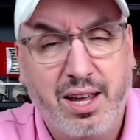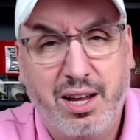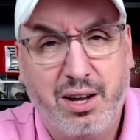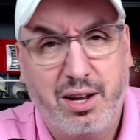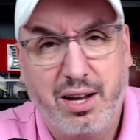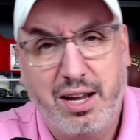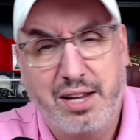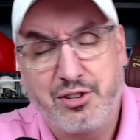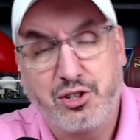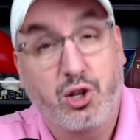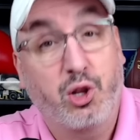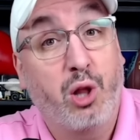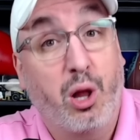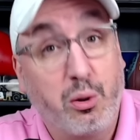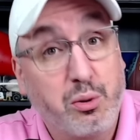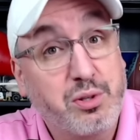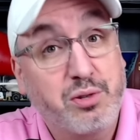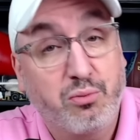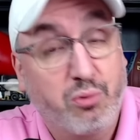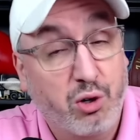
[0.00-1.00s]
it's
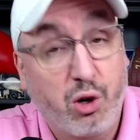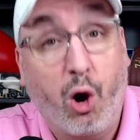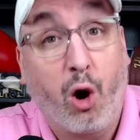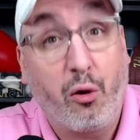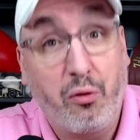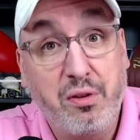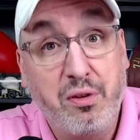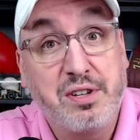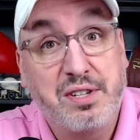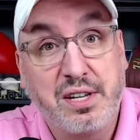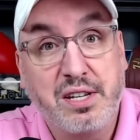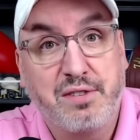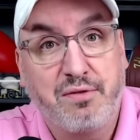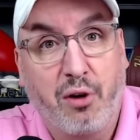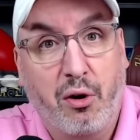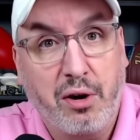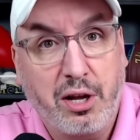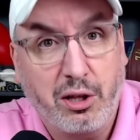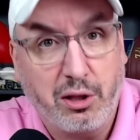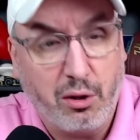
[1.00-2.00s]
close. Regardless, it's
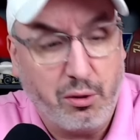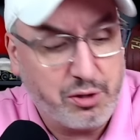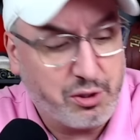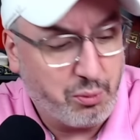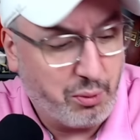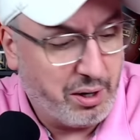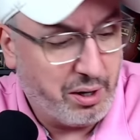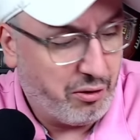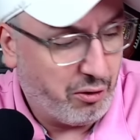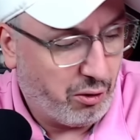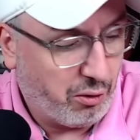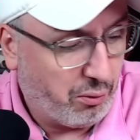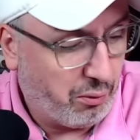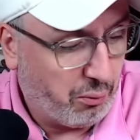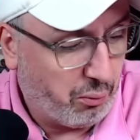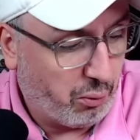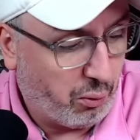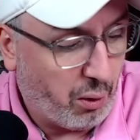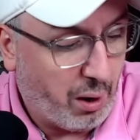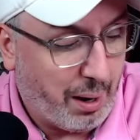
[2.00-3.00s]
very close. We either
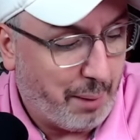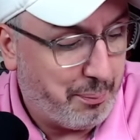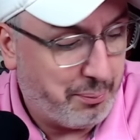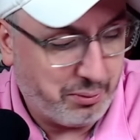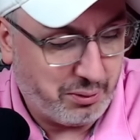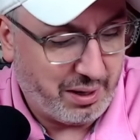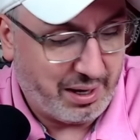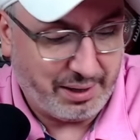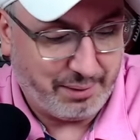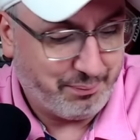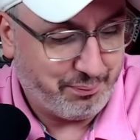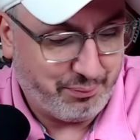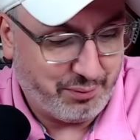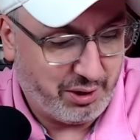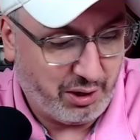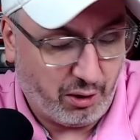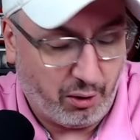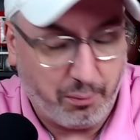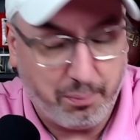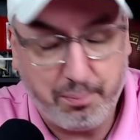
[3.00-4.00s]
were up like,
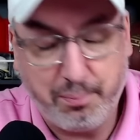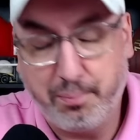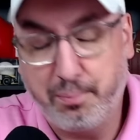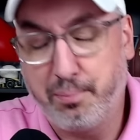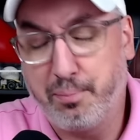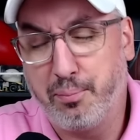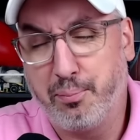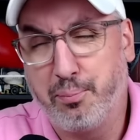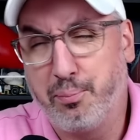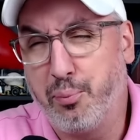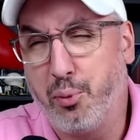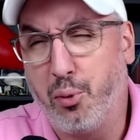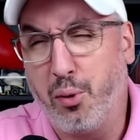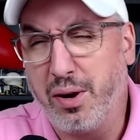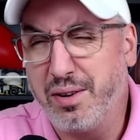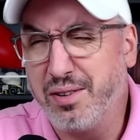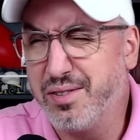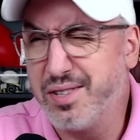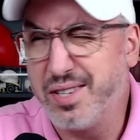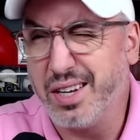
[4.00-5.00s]
you know, zero
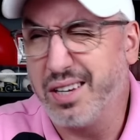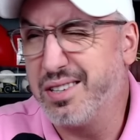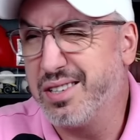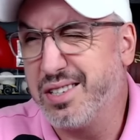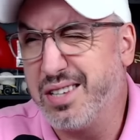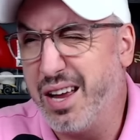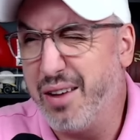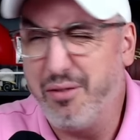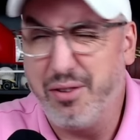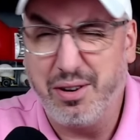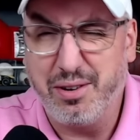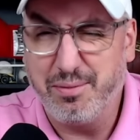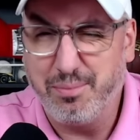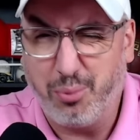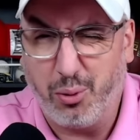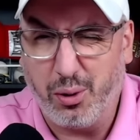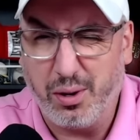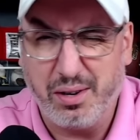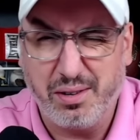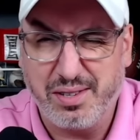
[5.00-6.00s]
point six seven,
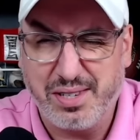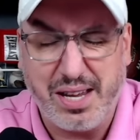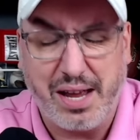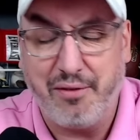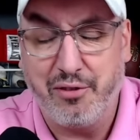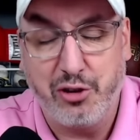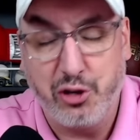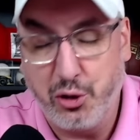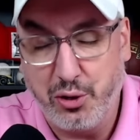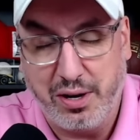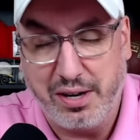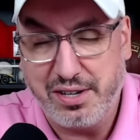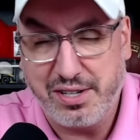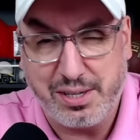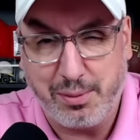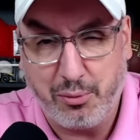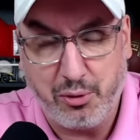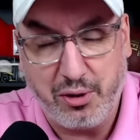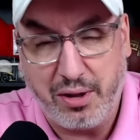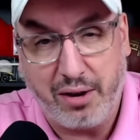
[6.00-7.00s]
zero point seven
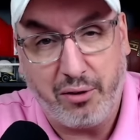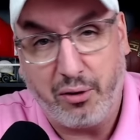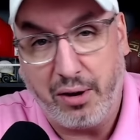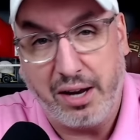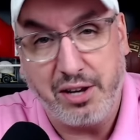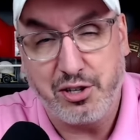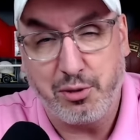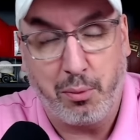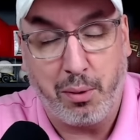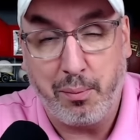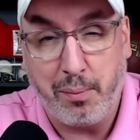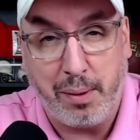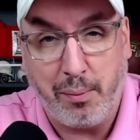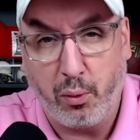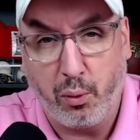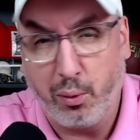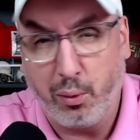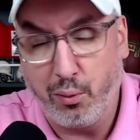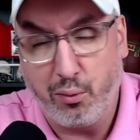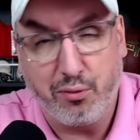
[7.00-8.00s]
units, somewhere in that range, or
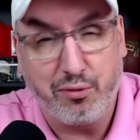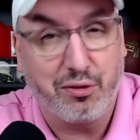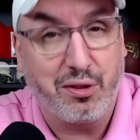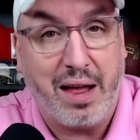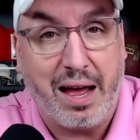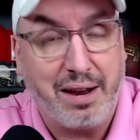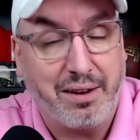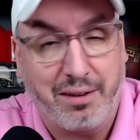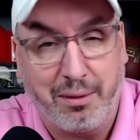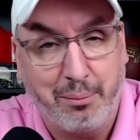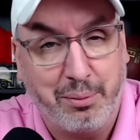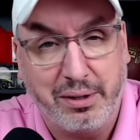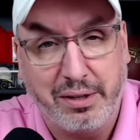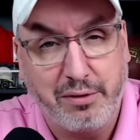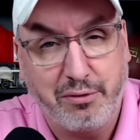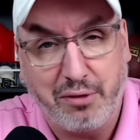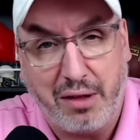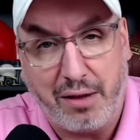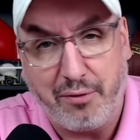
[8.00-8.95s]
maybe we were flat, completely